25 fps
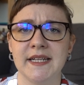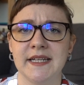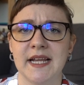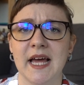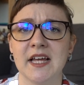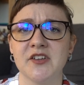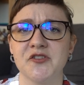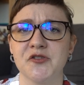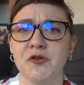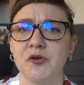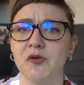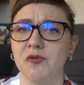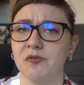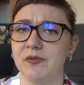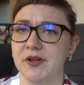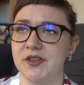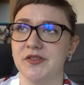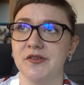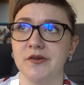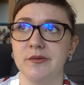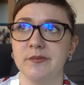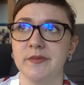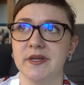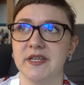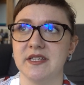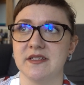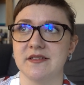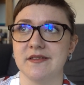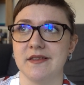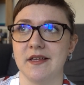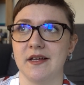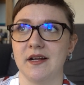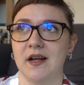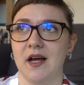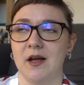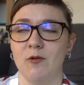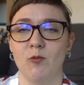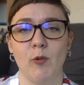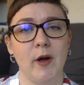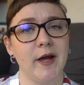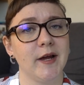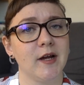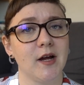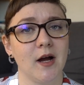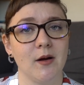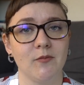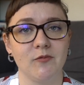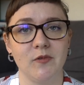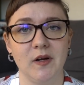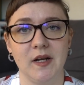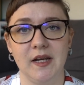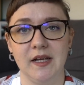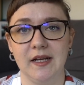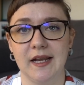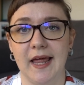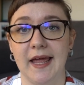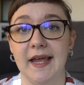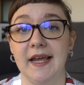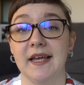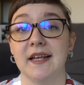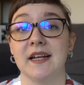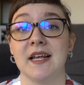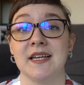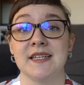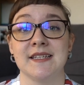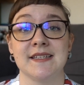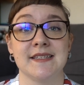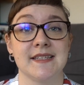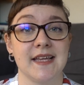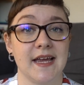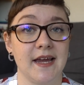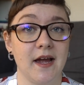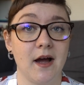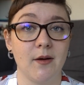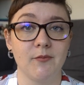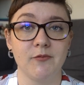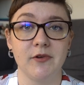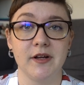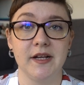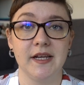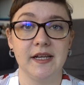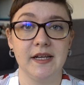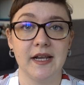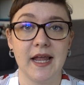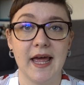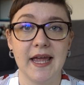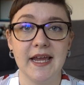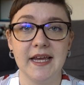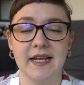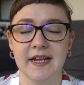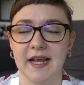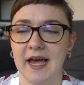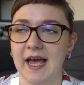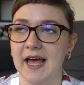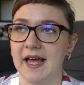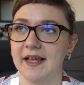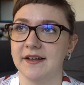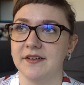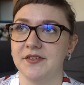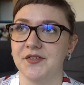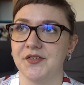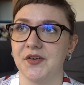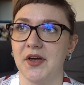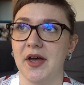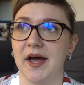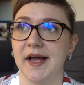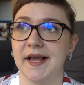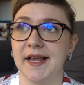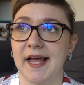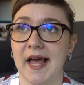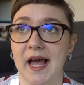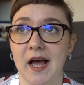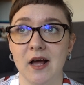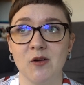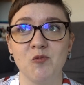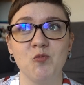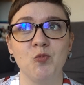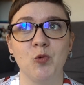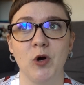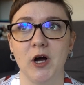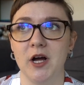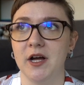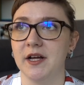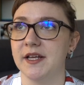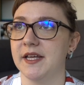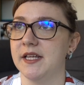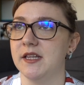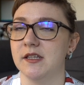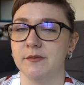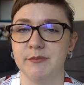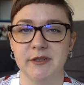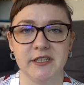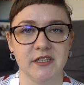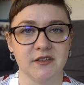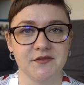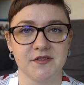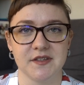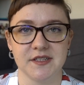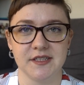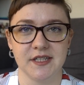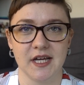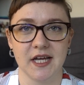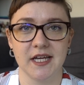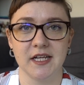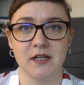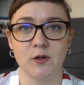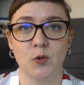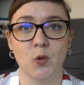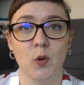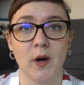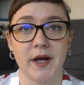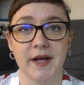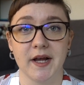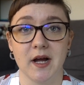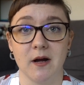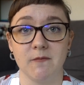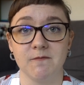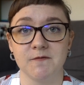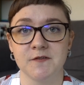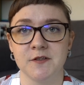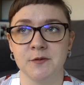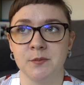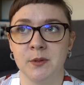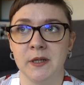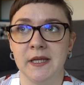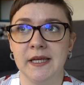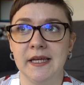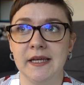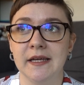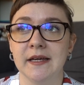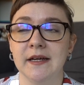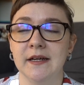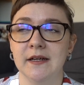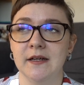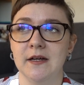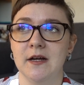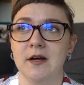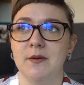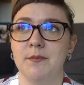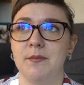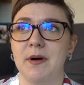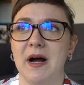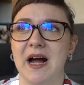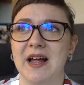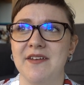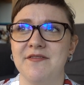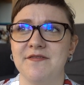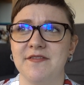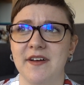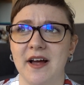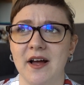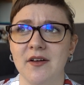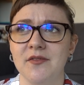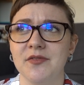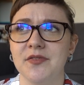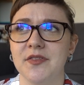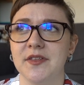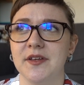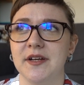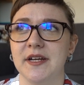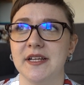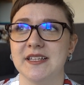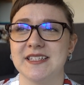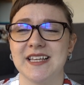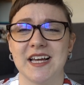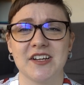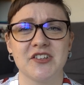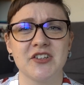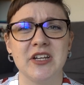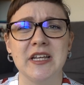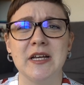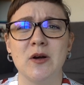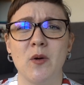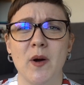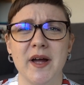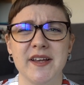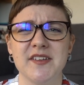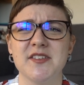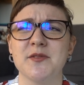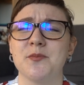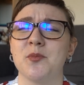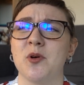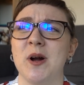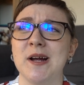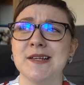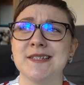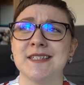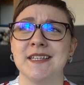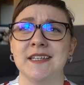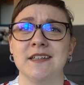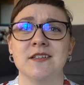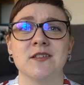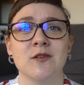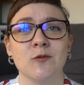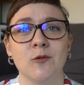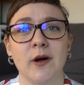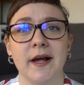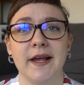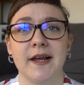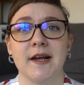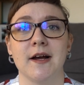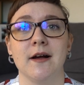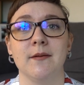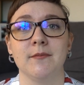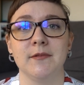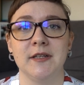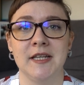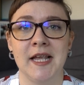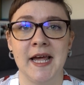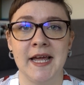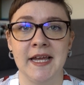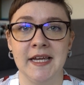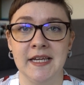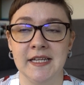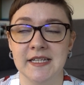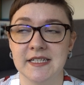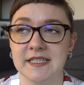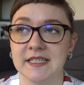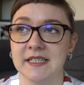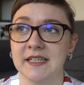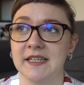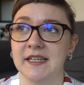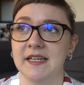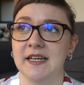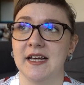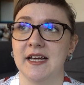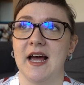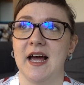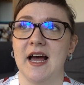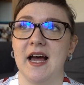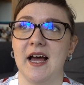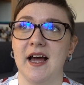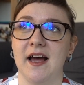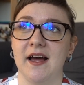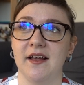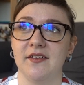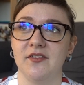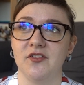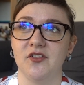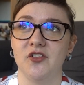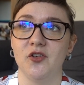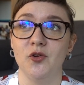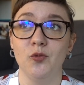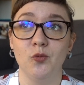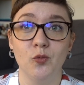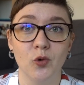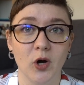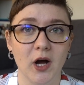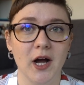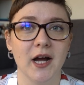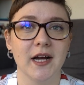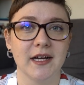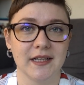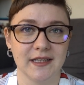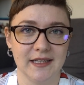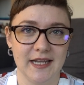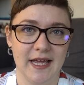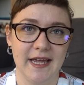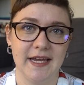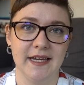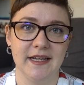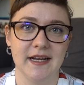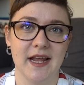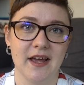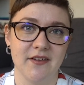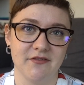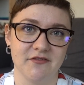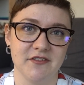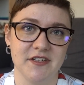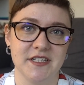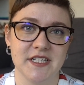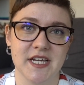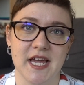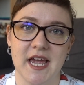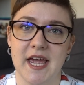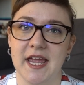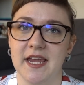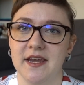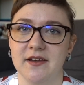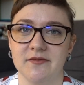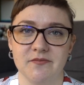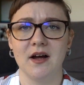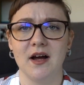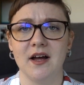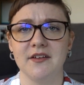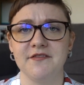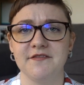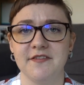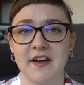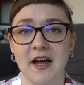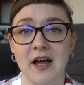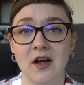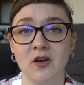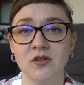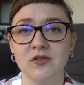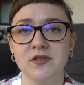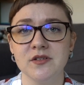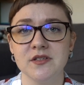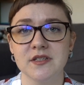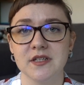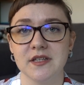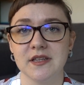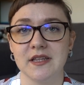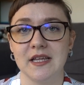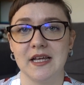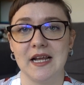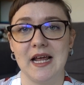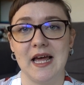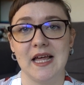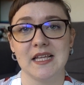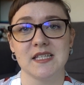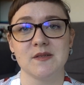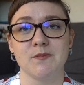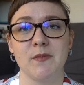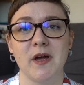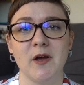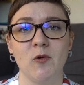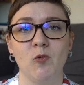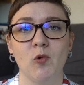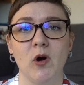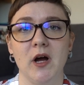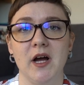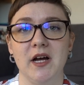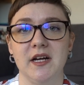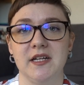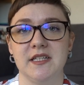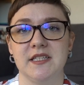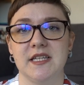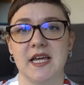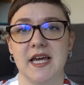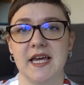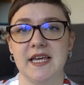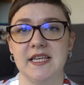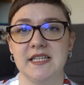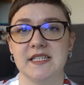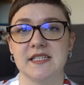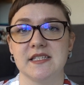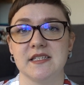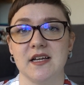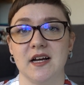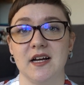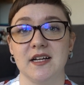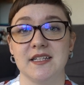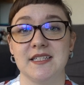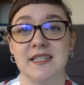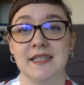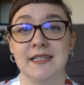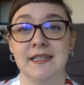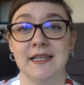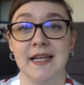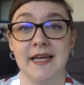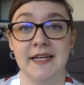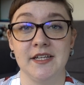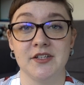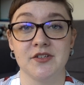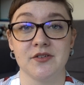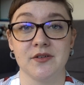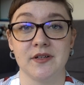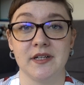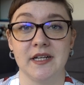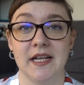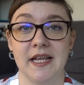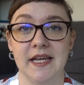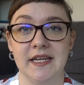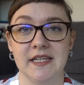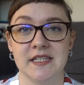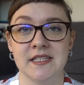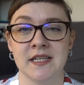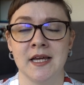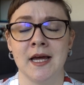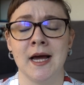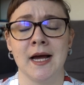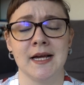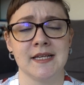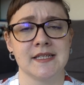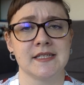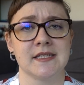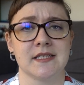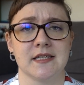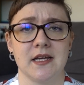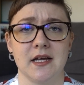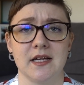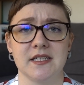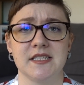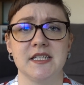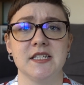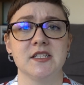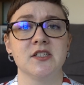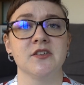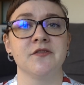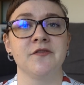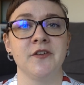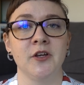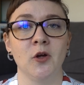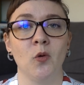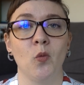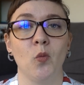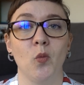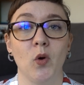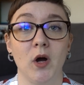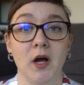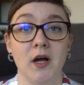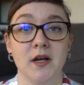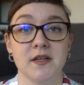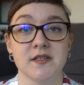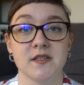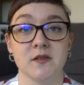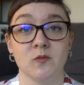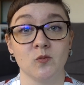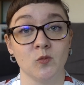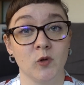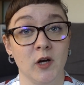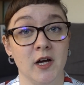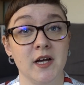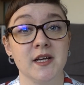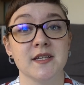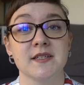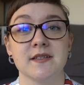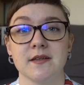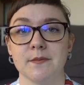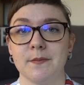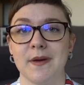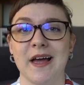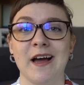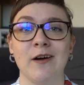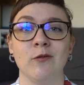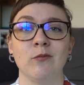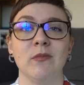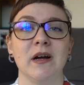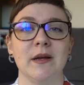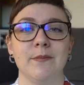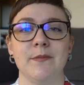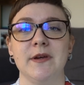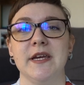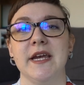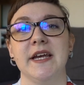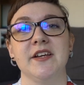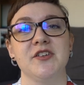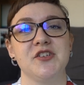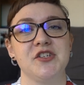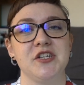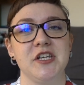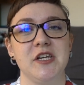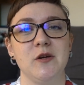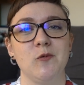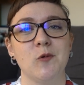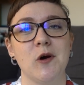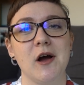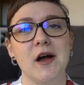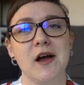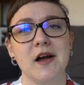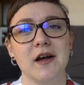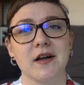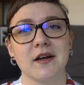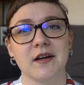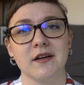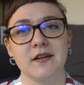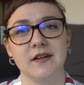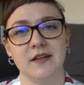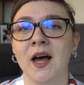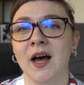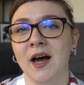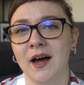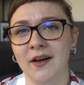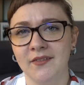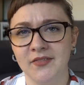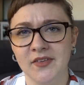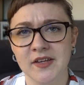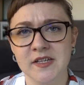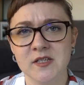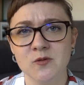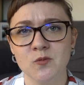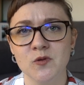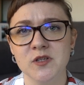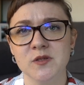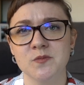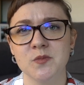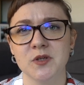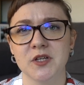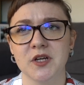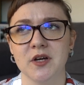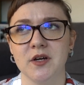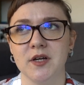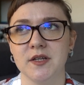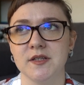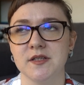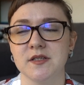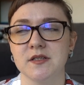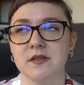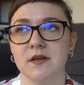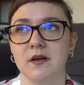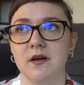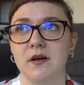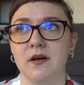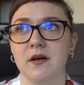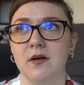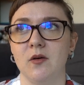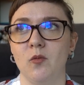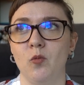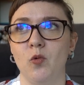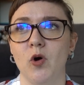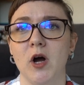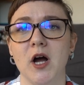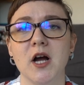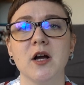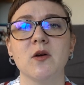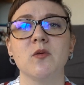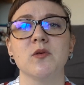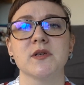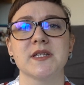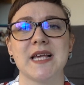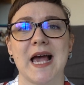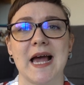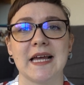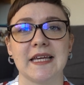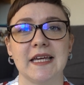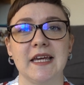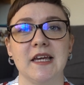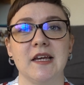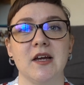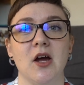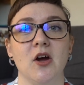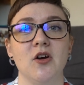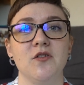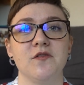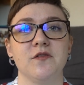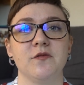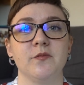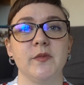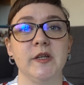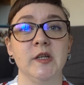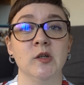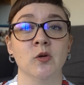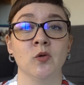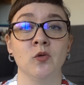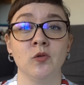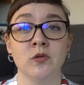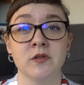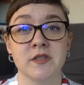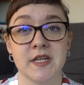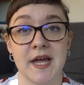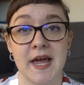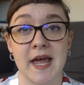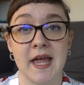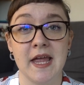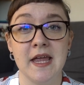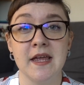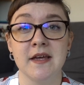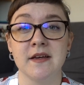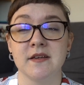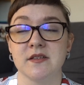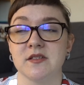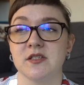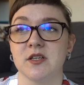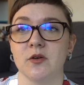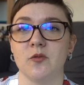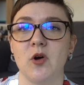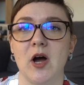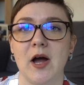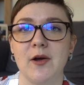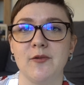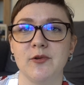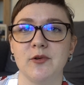natural rhythm is that I wake up really late and I stay up really late, and I can work in the middle of the night quite comfortably, but I found that it's actually quite depressing to wake up late and to work late every day. I found that as my work day started later and later, I started to feel worse and worse about my PhD work. And this was because work was hanging over me all day, so